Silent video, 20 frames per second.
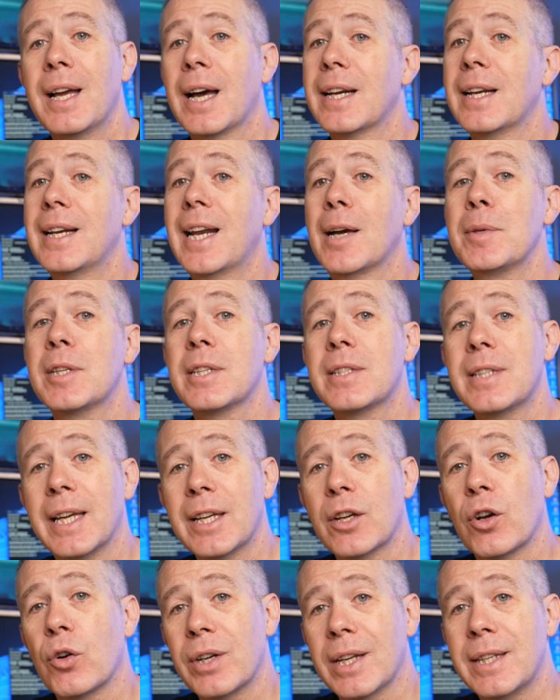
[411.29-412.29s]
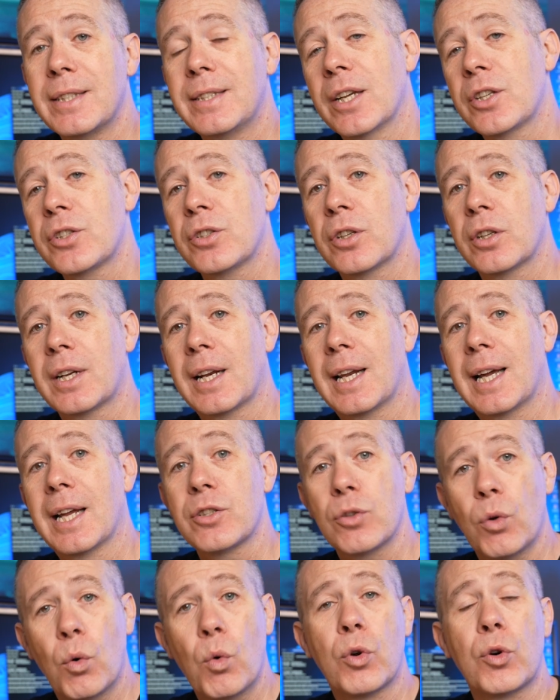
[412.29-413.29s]
and allow me to take on additional
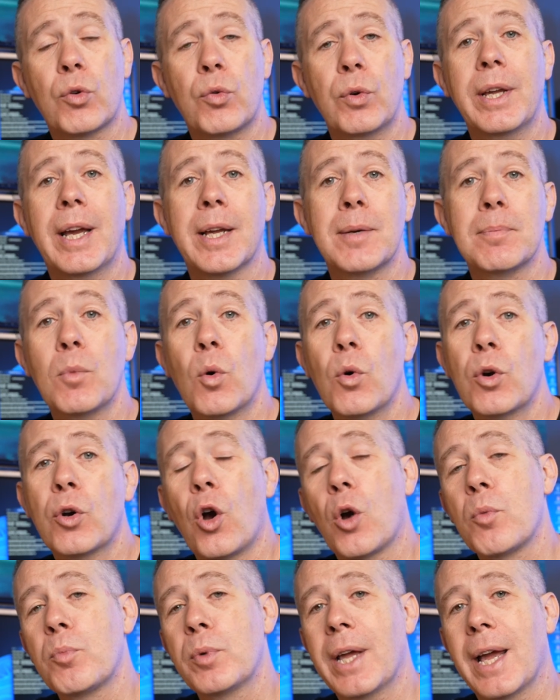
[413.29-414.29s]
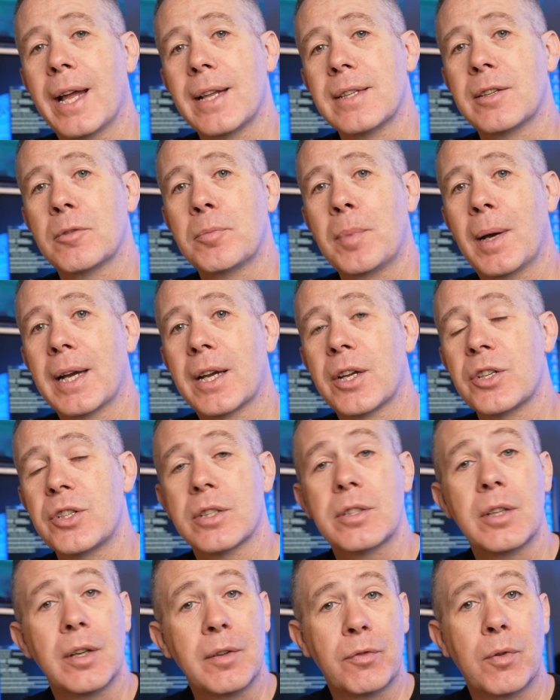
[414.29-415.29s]
clients or create more comprehensive
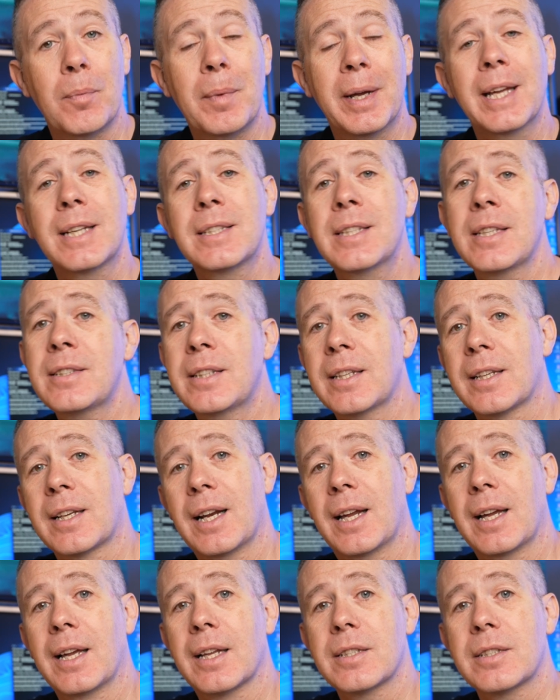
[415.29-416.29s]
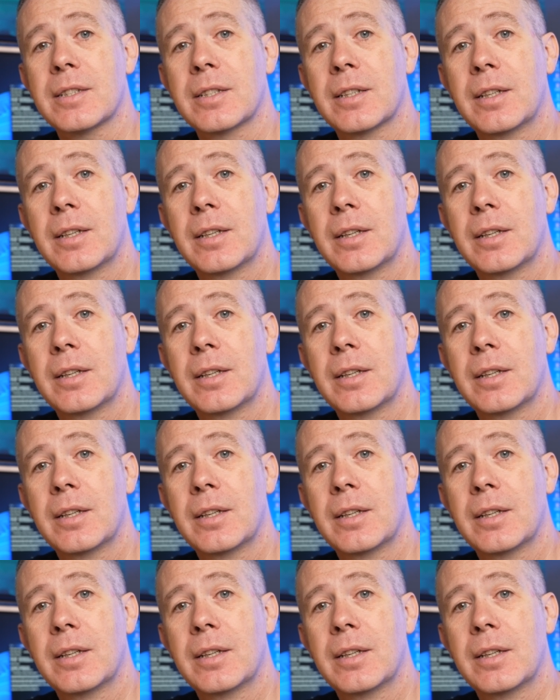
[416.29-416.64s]
packages for my existing clients.